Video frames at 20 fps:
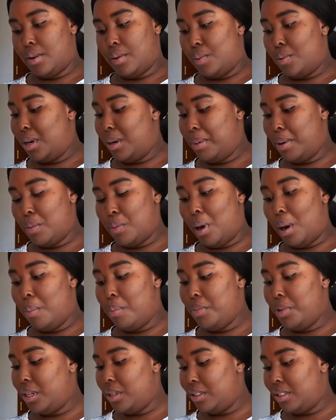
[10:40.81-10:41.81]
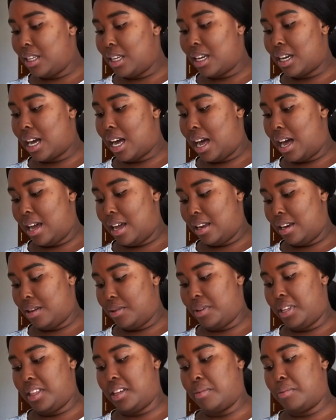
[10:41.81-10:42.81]
What music kind?
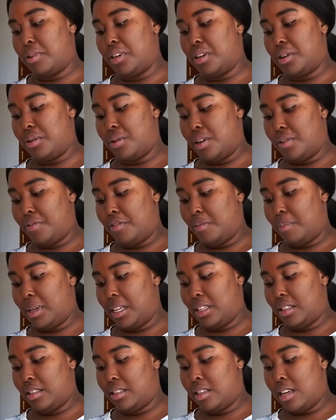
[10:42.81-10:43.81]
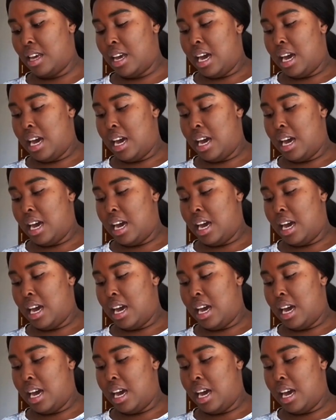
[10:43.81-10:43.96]
Oh, I think I'm gonna go Afrobeats.